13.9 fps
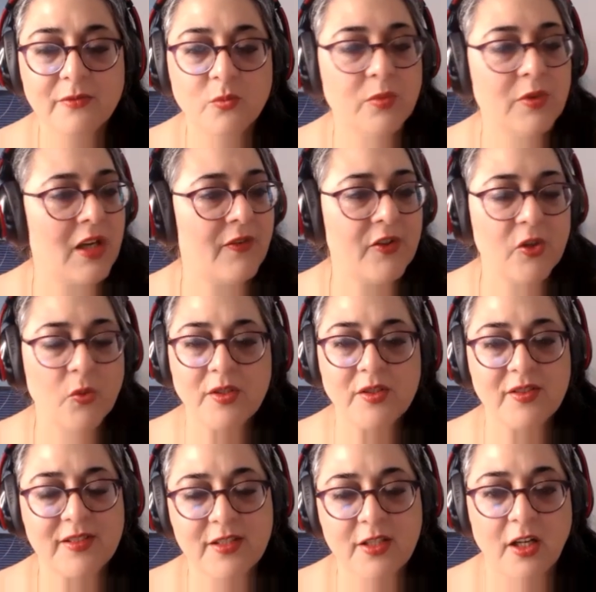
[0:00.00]
wherever you want
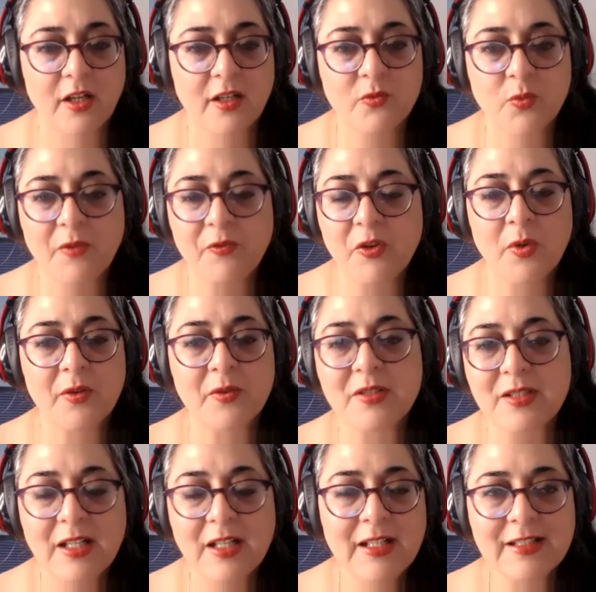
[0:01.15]
to
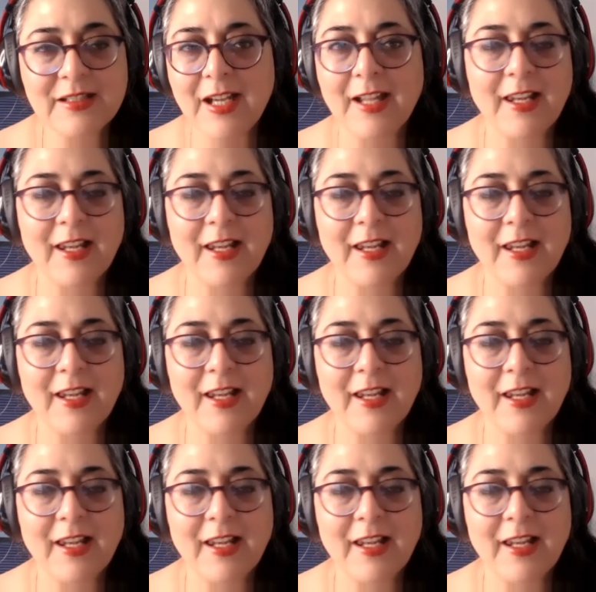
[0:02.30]
tell